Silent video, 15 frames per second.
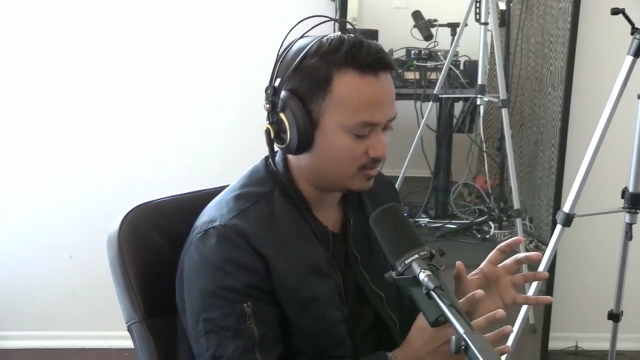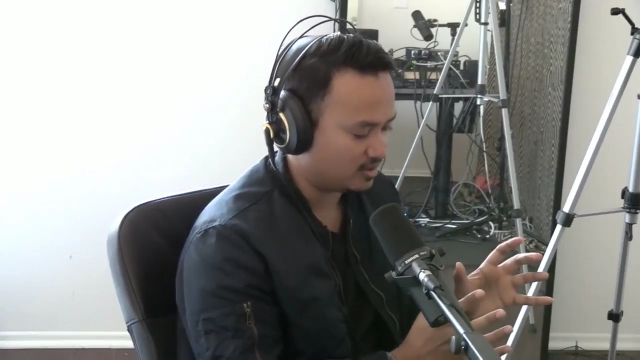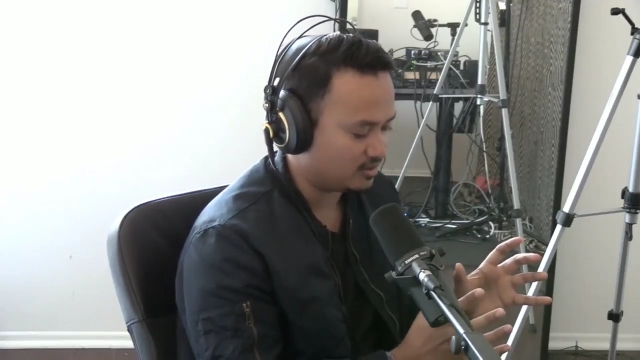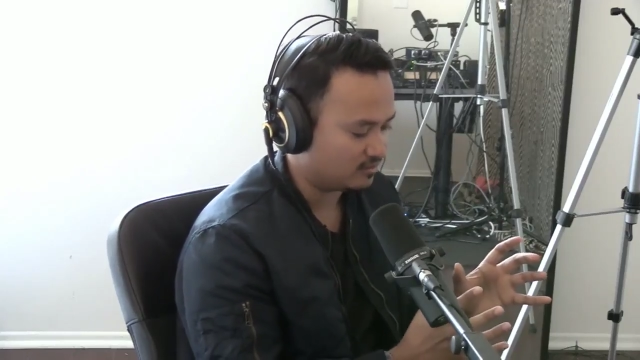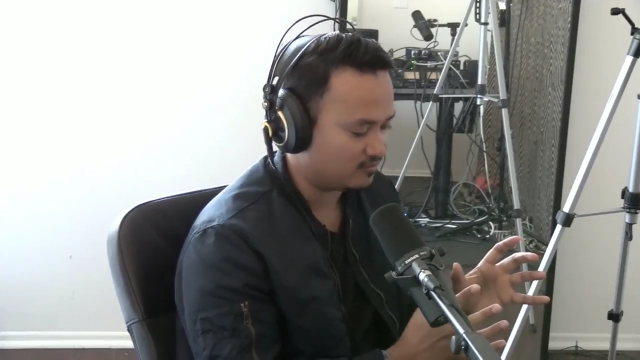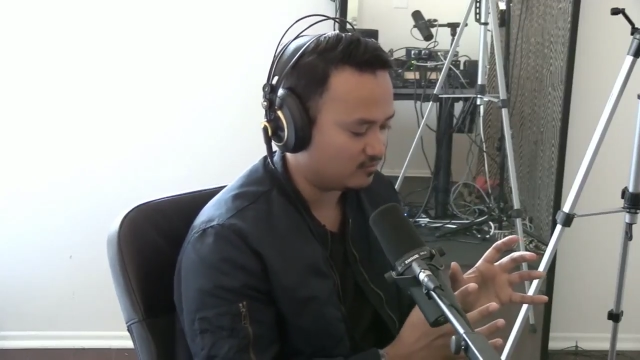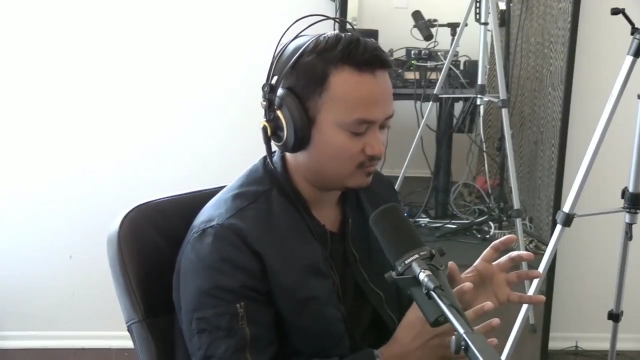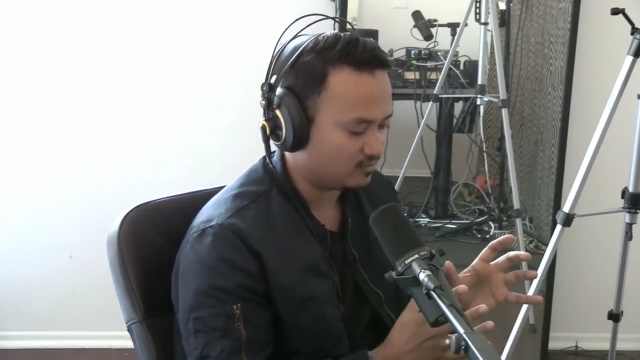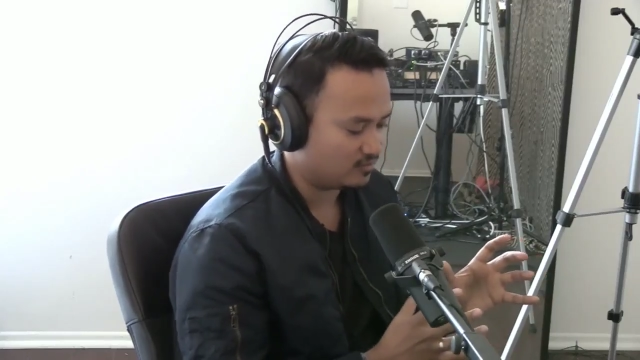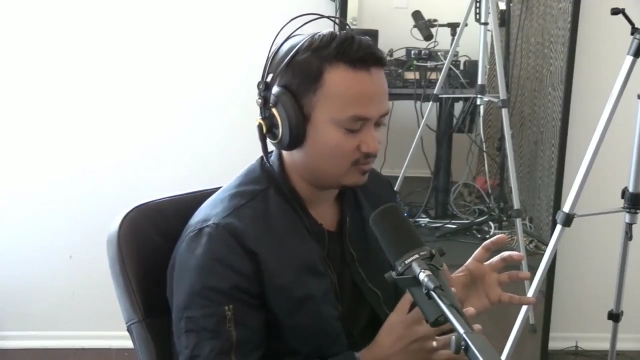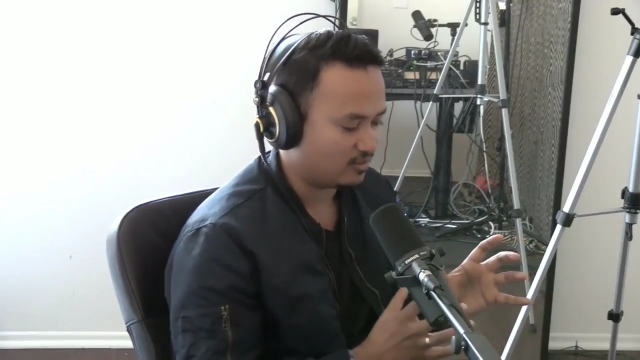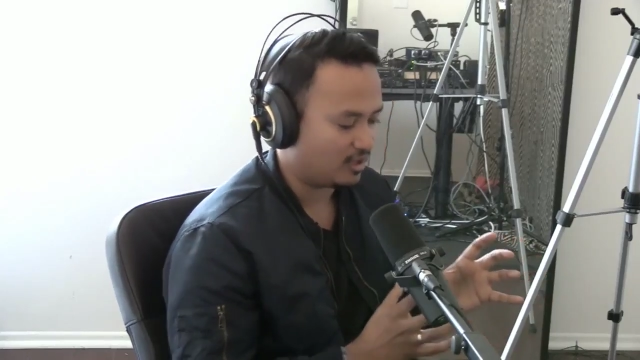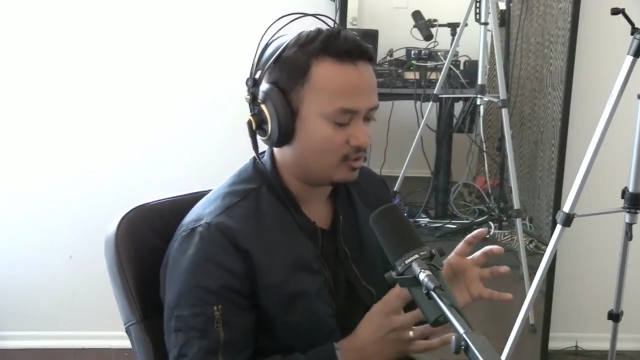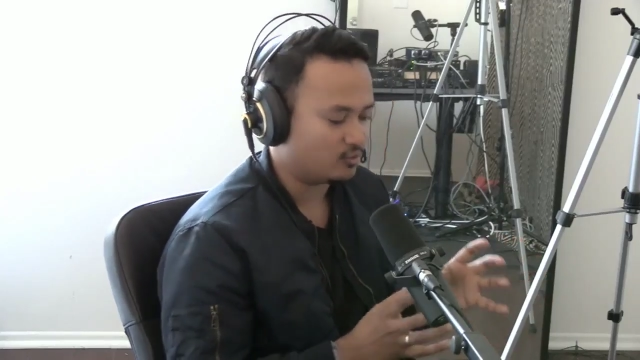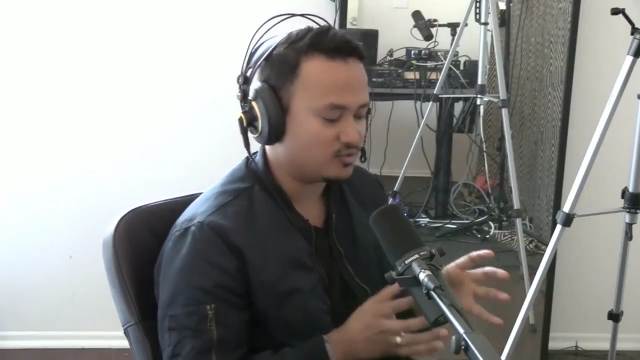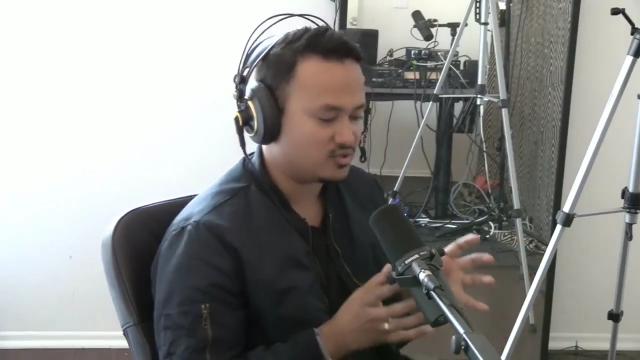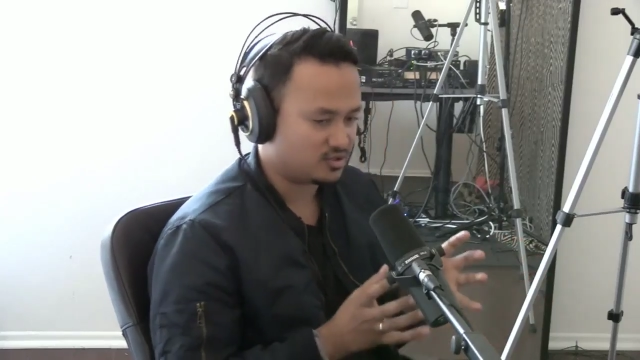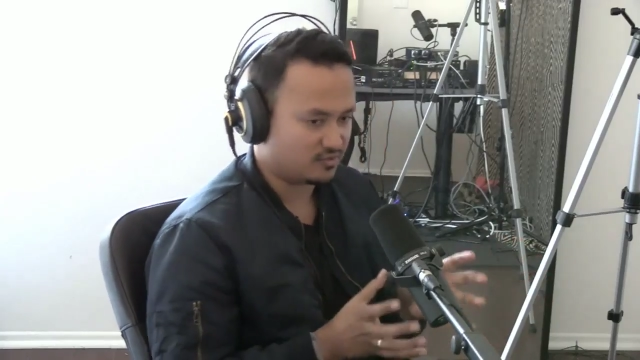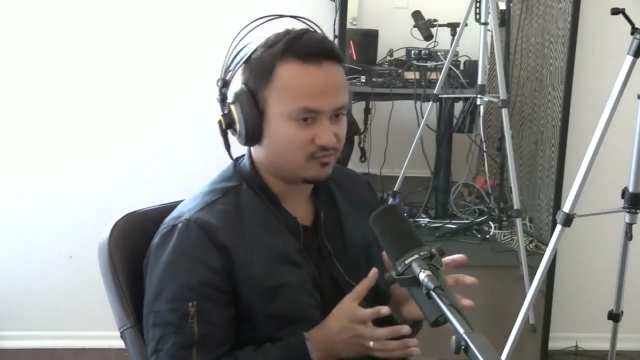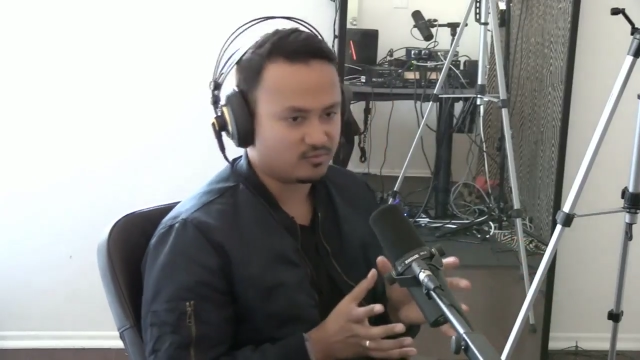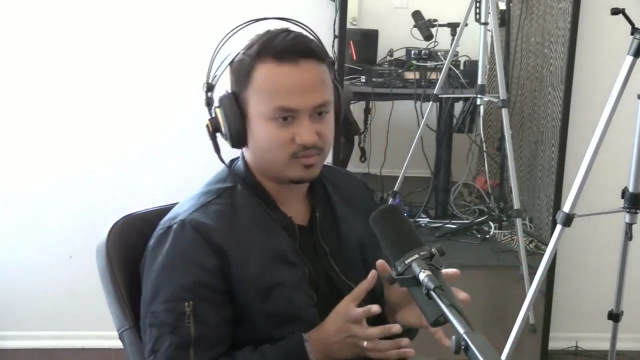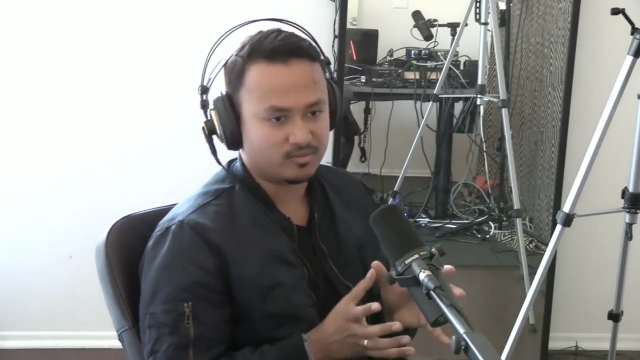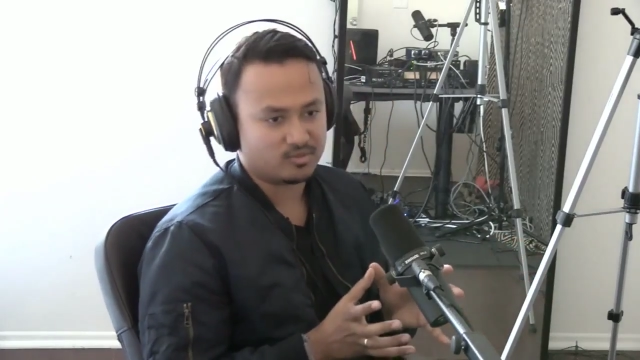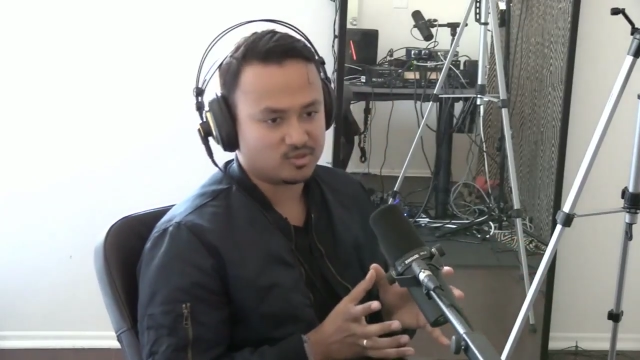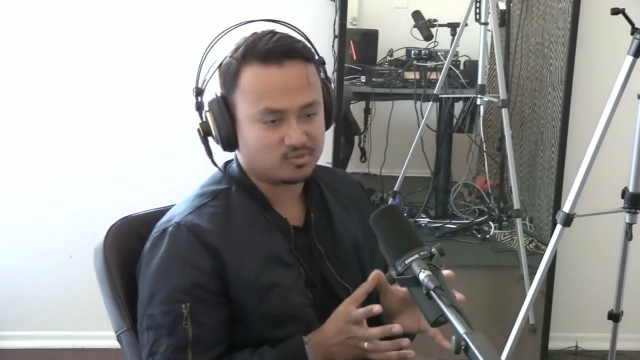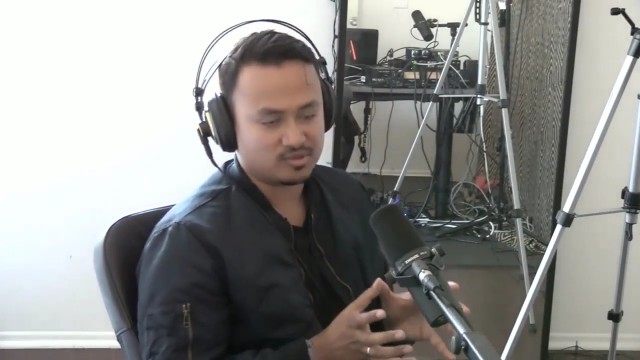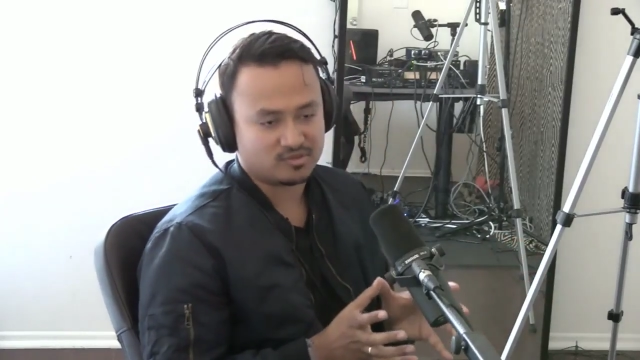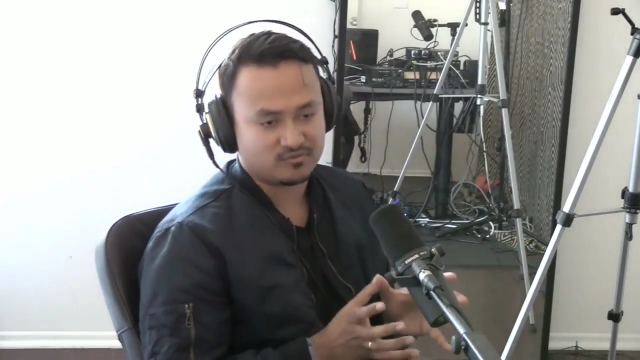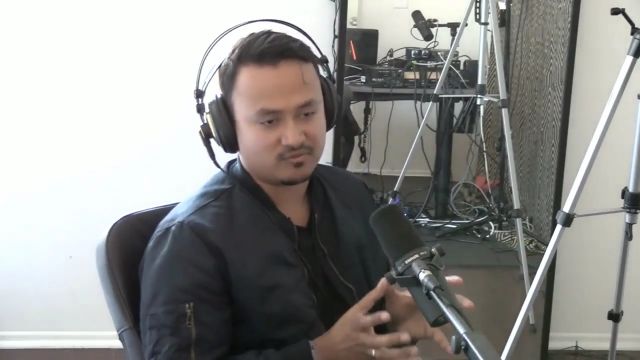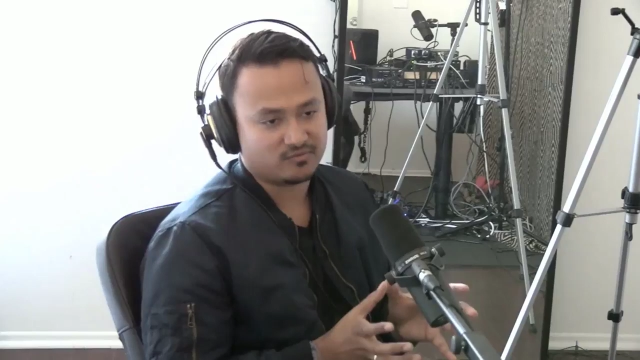and if I always see it from the
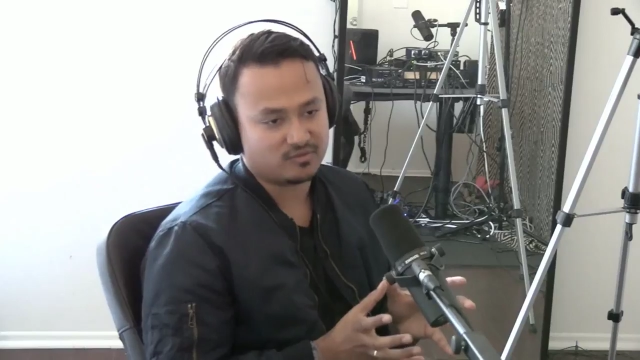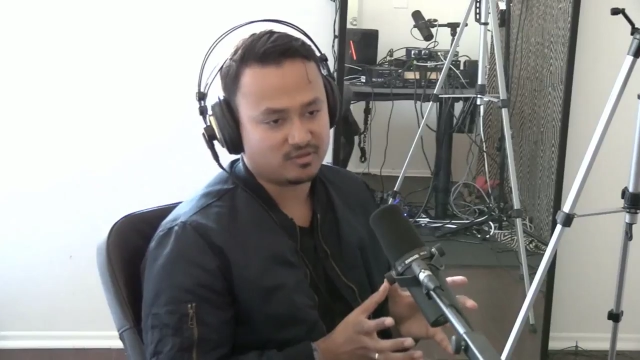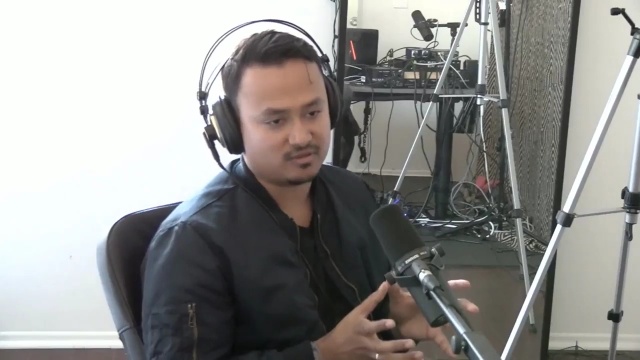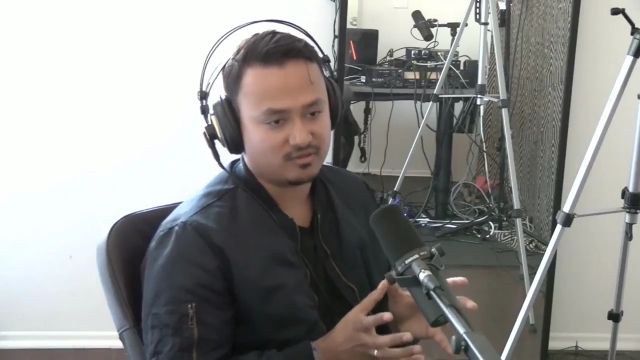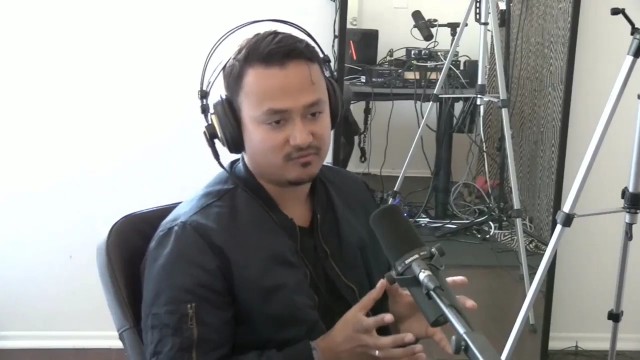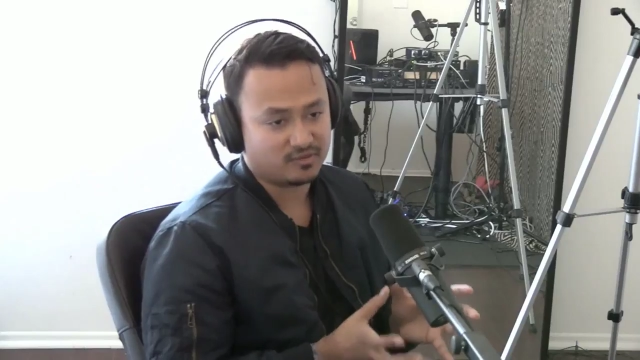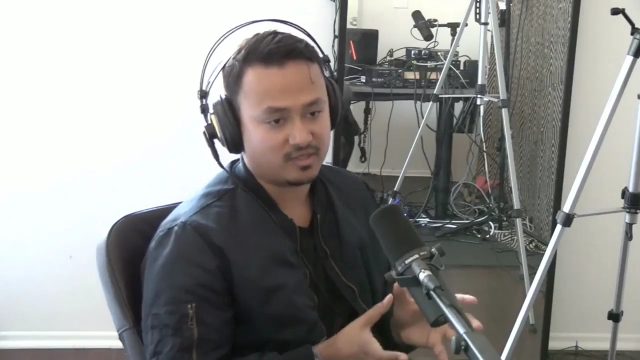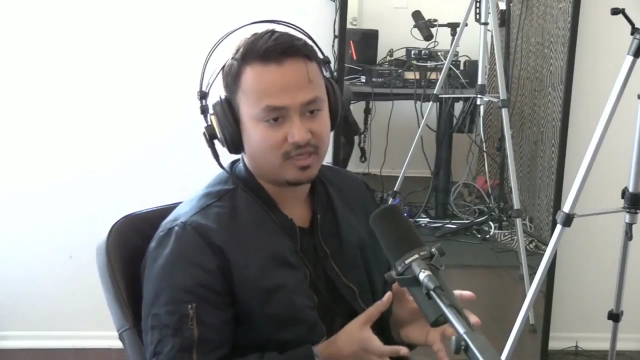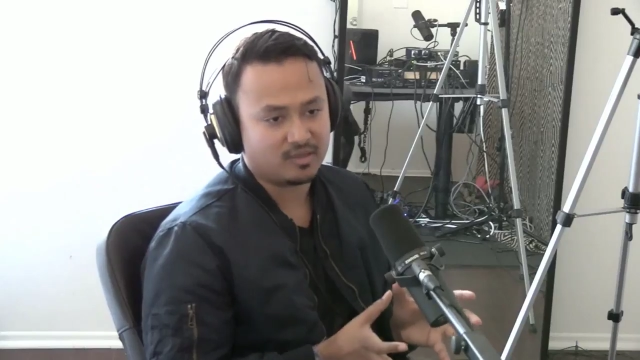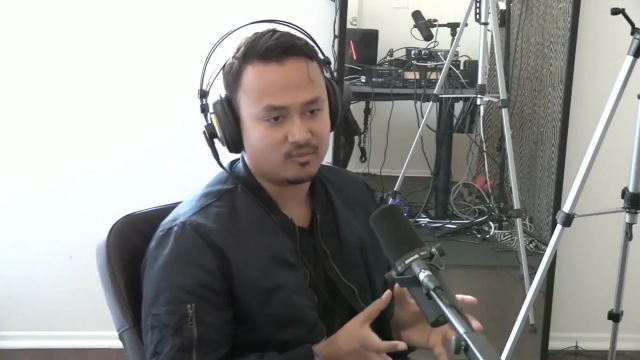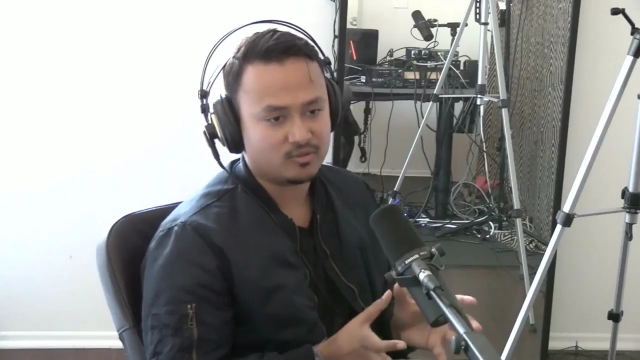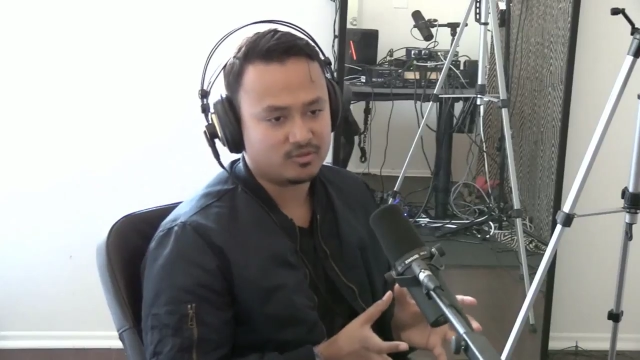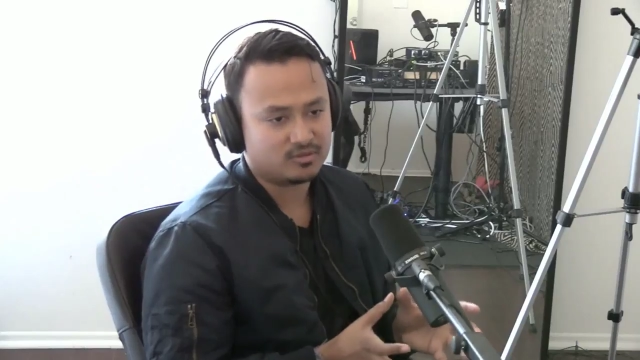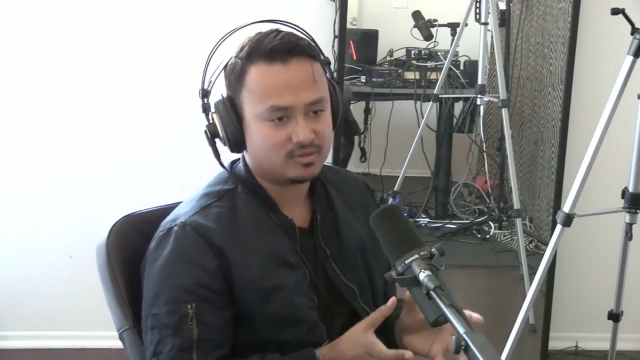perspective of the of a camera,